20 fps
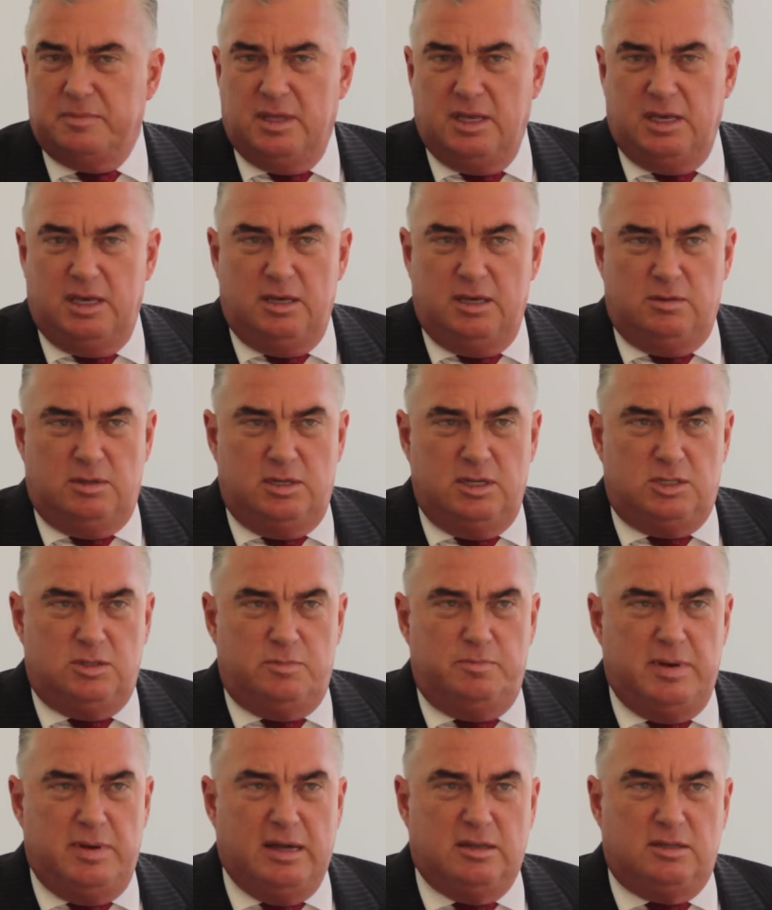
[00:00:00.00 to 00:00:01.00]
it's
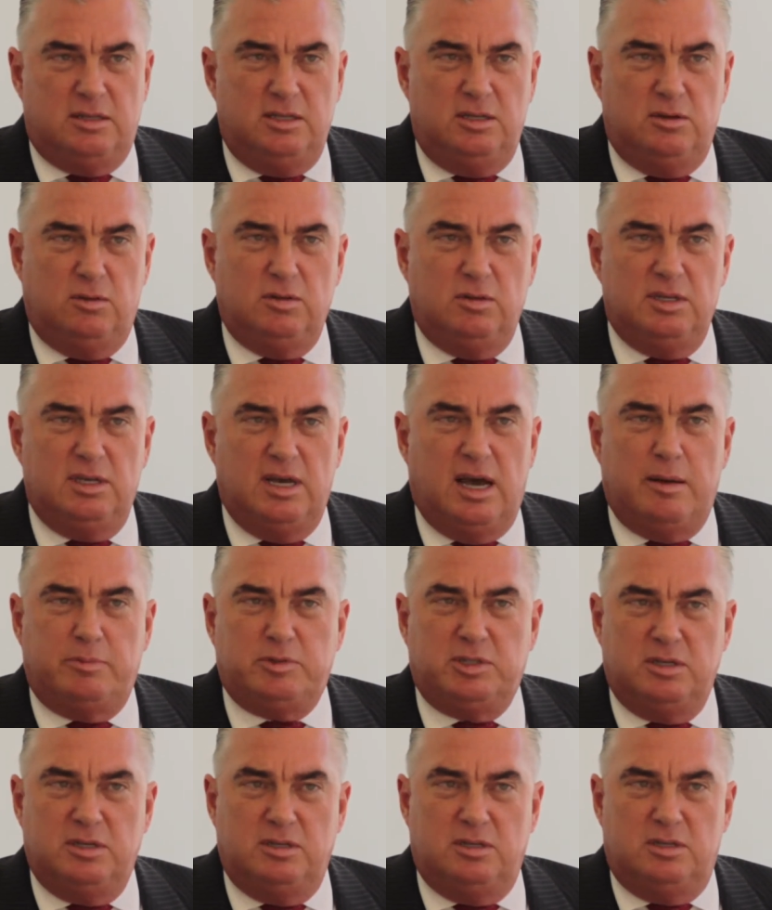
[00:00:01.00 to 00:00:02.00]
about the only
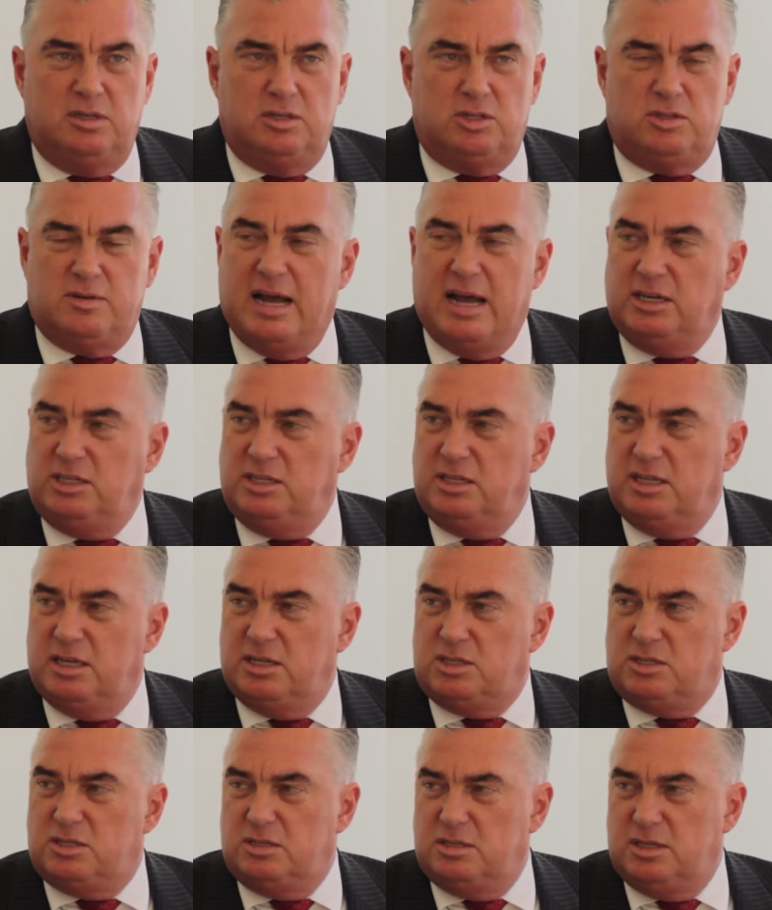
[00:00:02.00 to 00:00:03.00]
option strategy
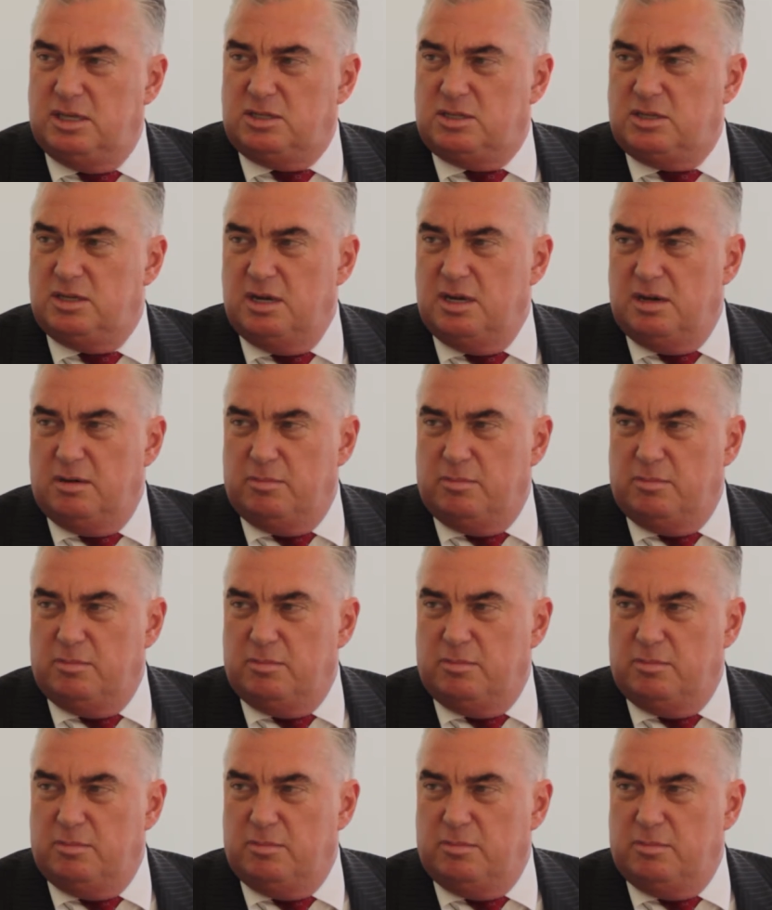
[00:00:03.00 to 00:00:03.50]
that's